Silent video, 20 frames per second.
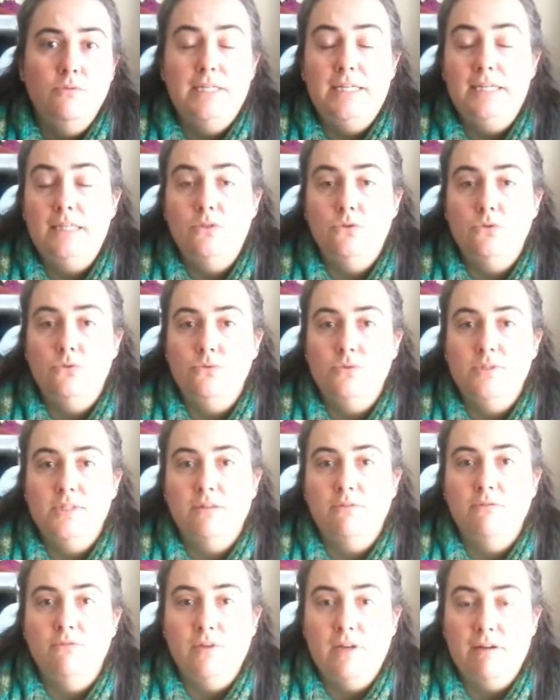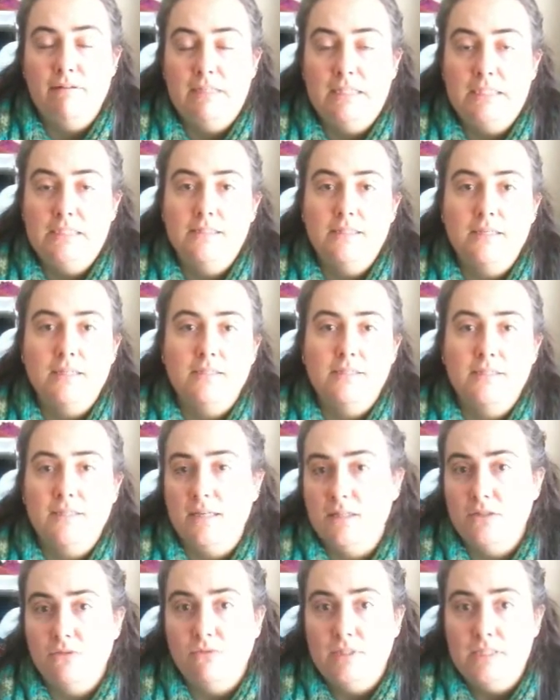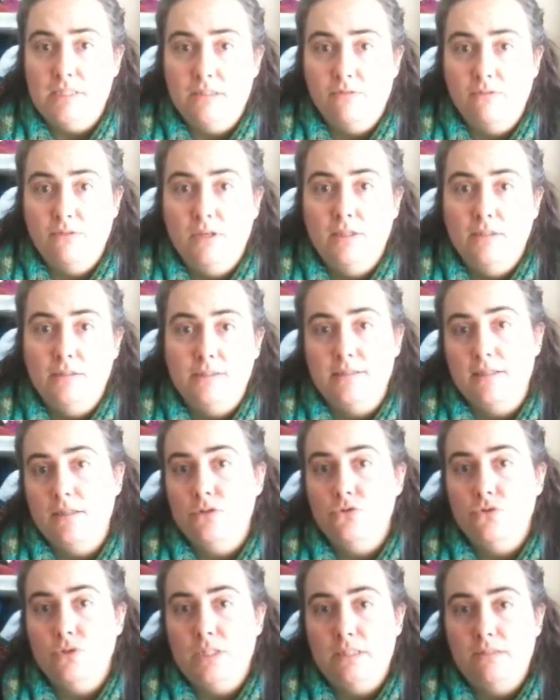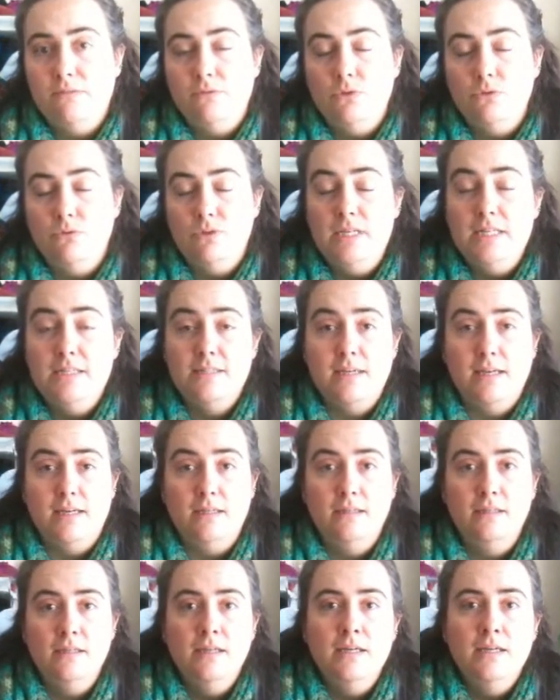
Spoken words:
needles and various accessories and sundries for your knitting.